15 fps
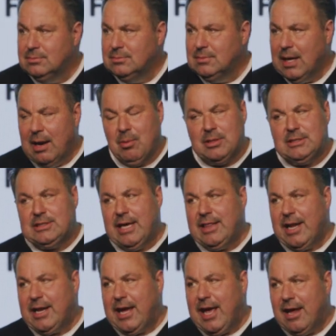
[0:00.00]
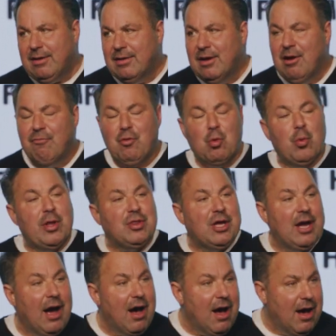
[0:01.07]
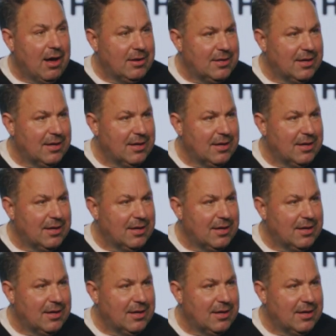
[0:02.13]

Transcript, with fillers: I want to say that again. For with God,